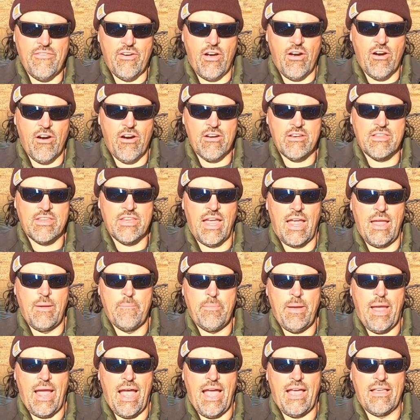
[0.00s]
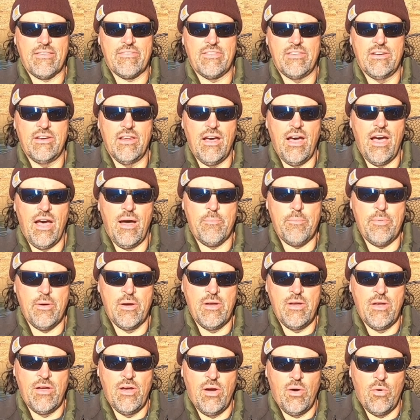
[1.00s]
a hard time passing up
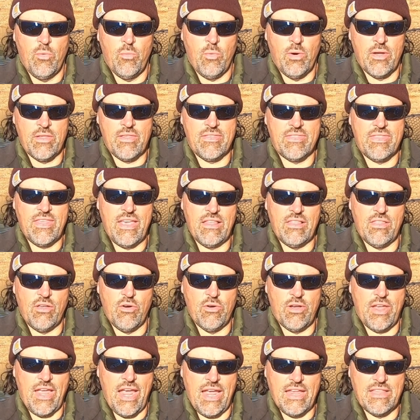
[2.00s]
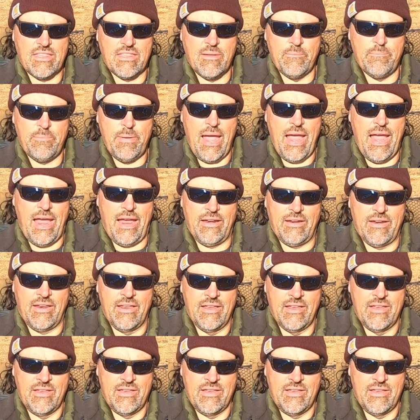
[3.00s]
once they locate the bait.